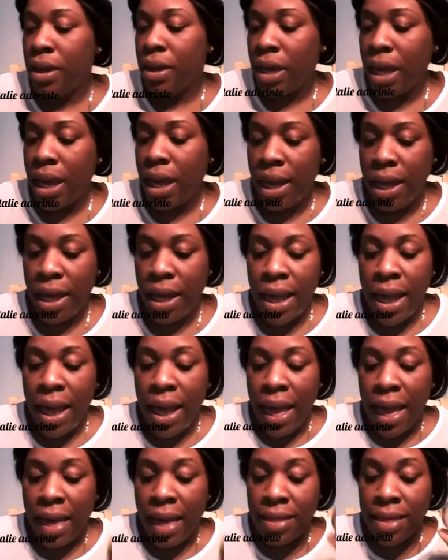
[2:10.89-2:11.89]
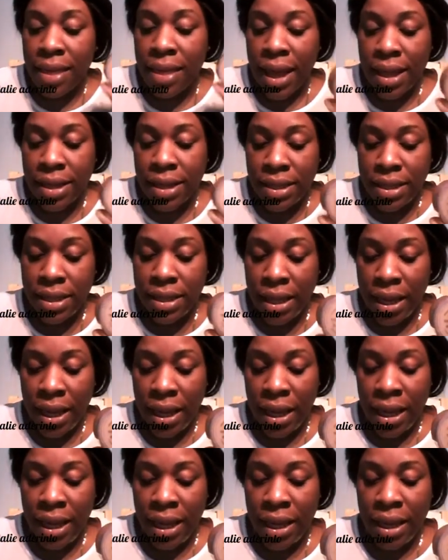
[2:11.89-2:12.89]
Okay, and that's
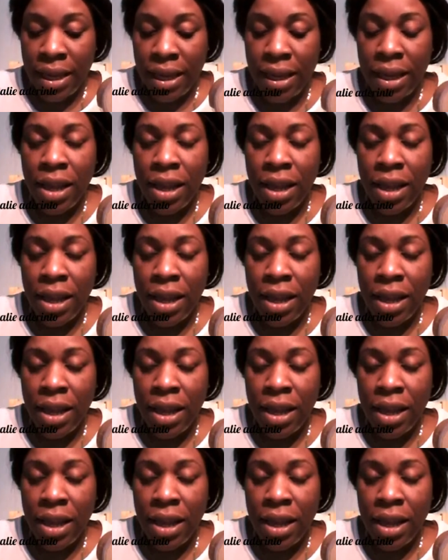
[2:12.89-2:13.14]
the